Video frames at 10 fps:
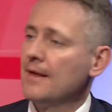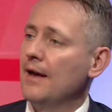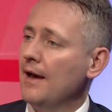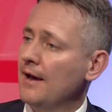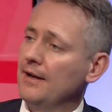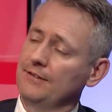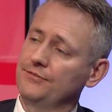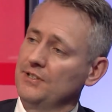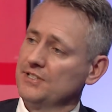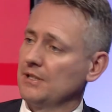if
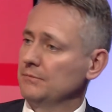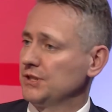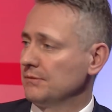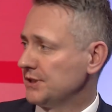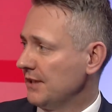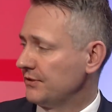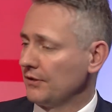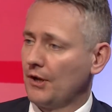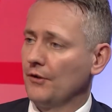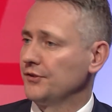there is some shifts
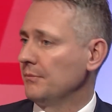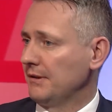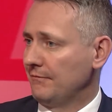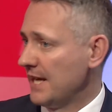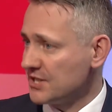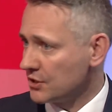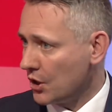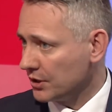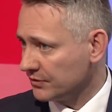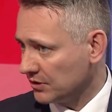on some inflation
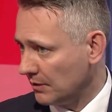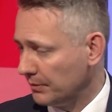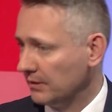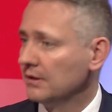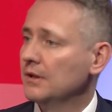curves, for example.